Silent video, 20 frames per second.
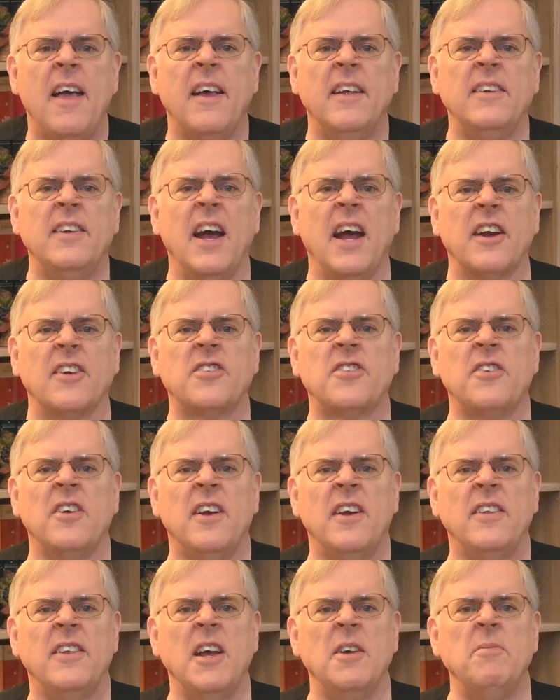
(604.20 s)
Next,
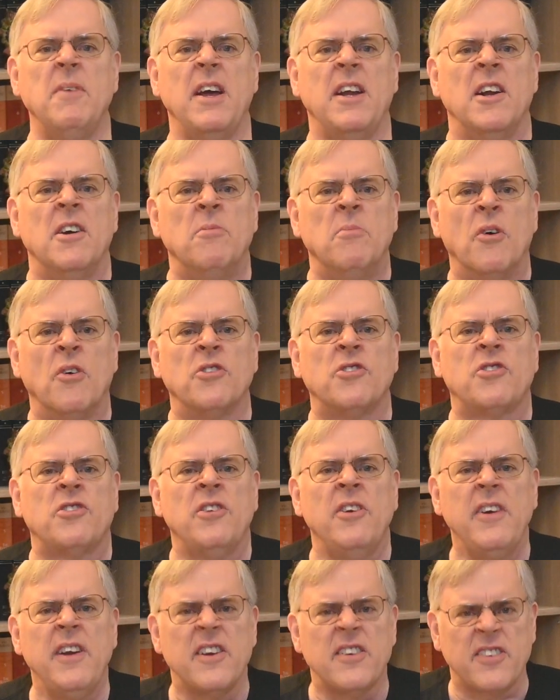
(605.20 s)
they made a more
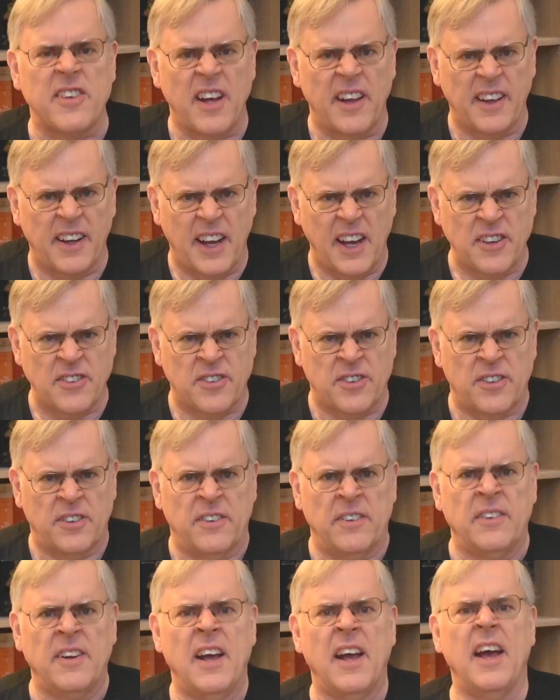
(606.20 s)
serious
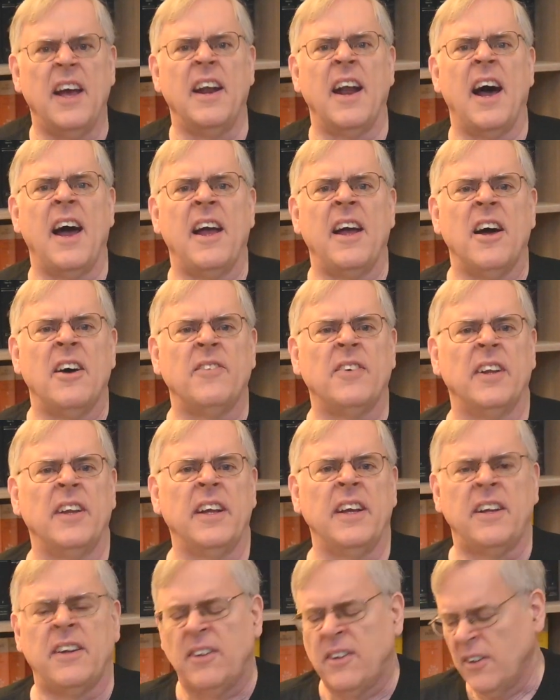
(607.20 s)
allegation, and I have a
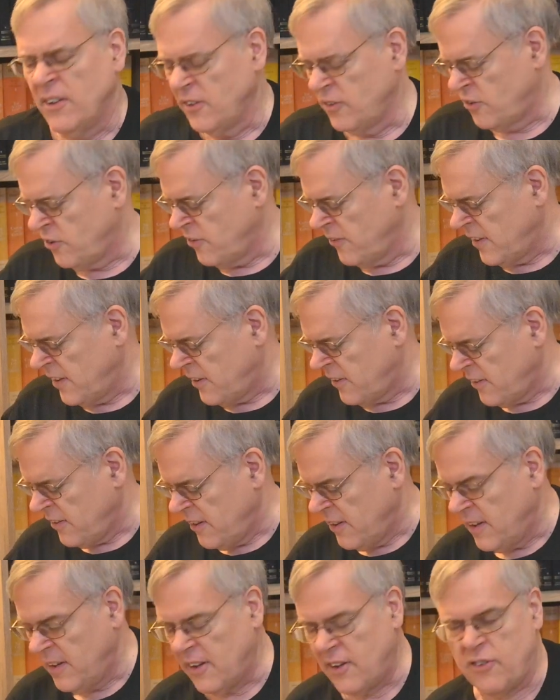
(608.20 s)
link to the
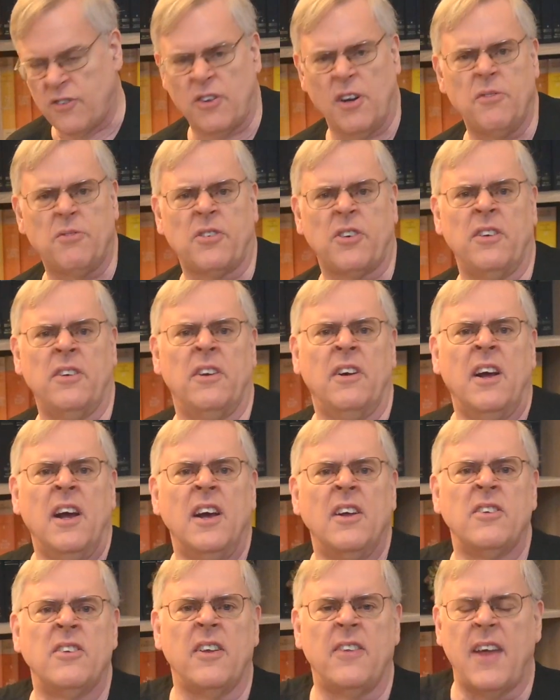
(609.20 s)
description
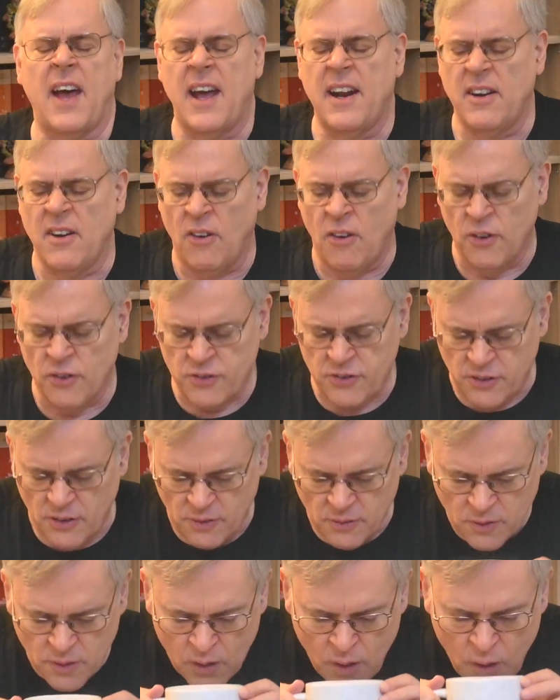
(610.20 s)
to that also.